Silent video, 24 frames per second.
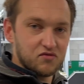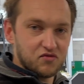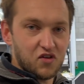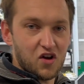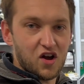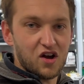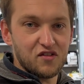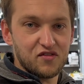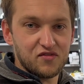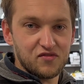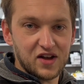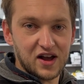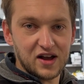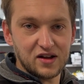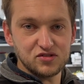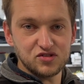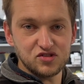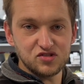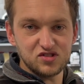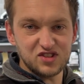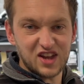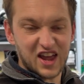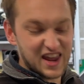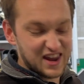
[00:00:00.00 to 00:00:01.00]

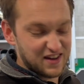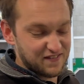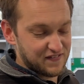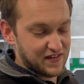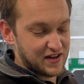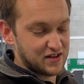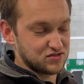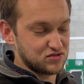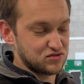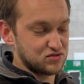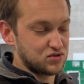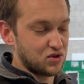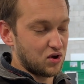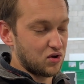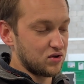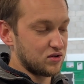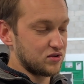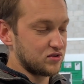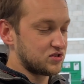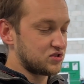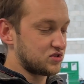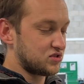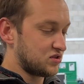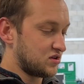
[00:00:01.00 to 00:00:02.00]
$5,000 to
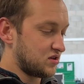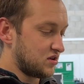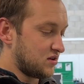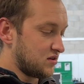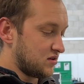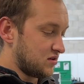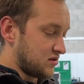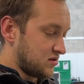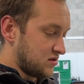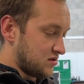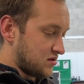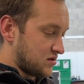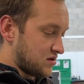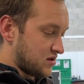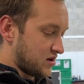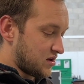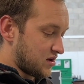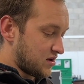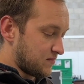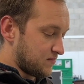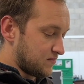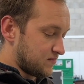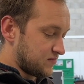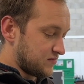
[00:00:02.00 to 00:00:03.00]

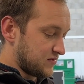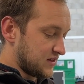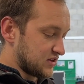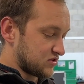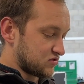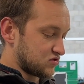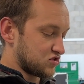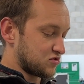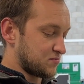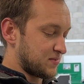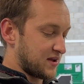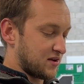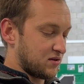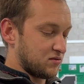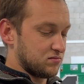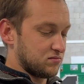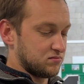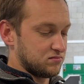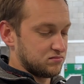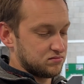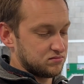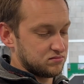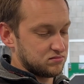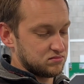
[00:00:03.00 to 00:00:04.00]
$8,000. This one's about
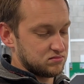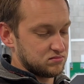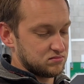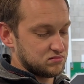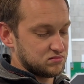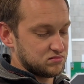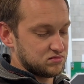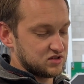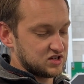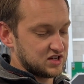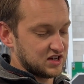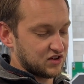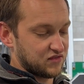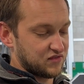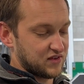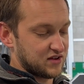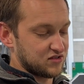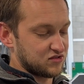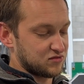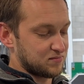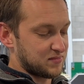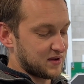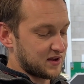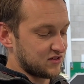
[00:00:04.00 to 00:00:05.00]

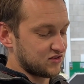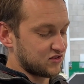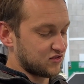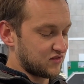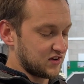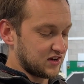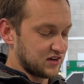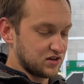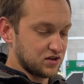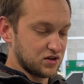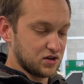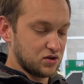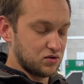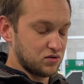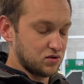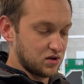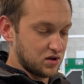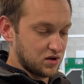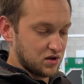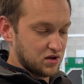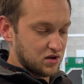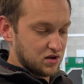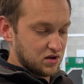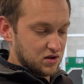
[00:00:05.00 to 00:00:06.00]
£6,000, I think, new.
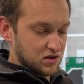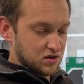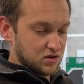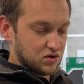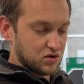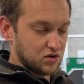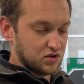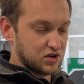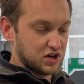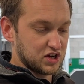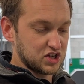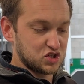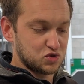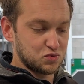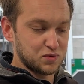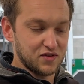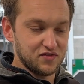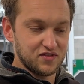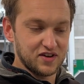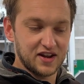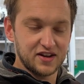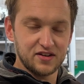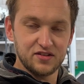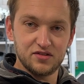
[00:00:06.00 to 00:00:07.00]
Got a nice
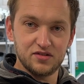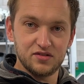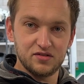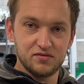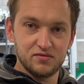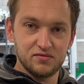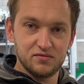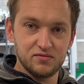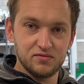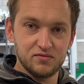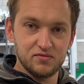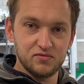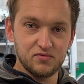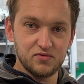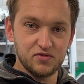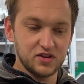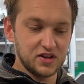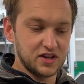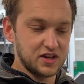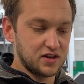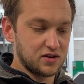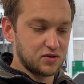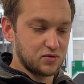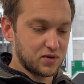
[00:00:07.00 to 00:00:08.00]
swivel end for
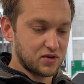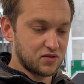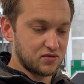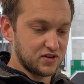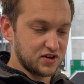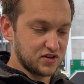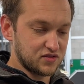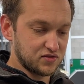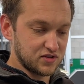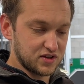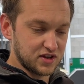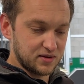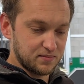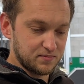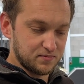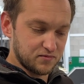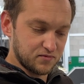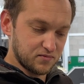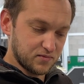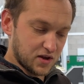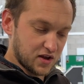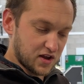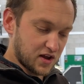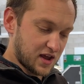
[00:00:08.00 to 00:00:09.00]
the quick release for the
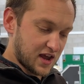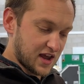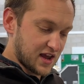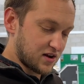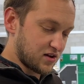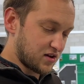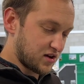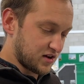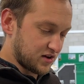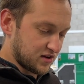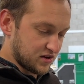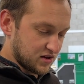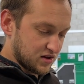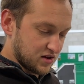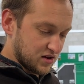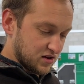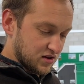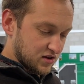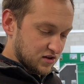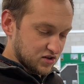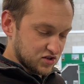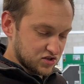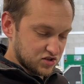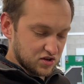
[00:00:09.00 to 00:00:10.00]
airline,
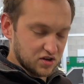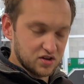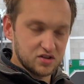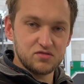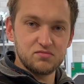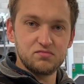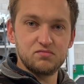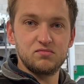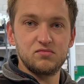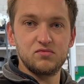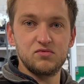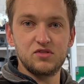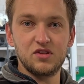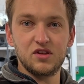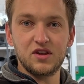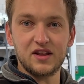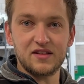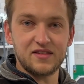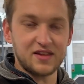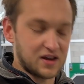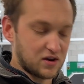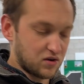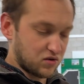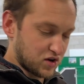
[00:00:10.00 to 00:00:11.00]
so it doesn't get
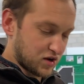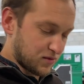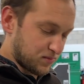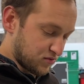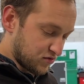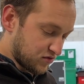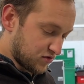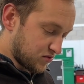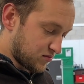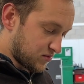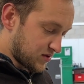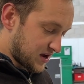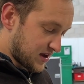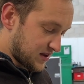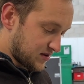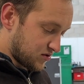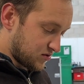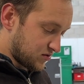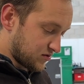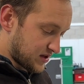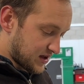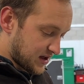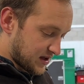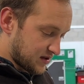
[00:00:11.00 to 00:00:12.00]
tangled up or in the way and all
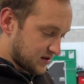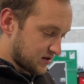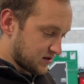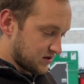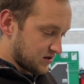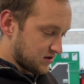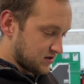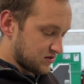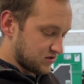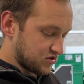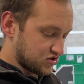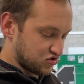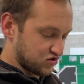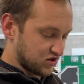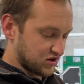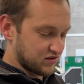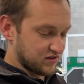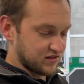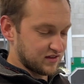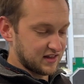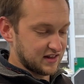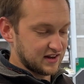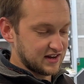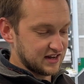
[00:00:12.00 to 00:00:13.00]
that. The trigger,
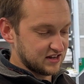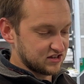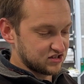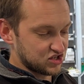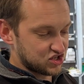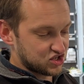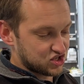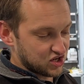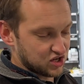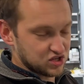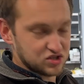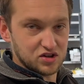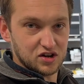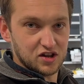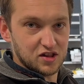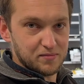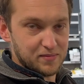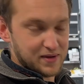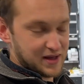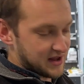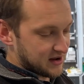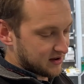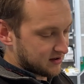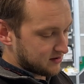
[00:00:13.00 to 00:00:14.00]
and then here's the shuttle at the
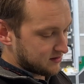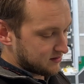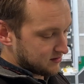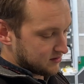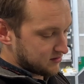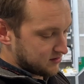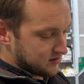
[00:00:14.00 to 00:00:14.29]
back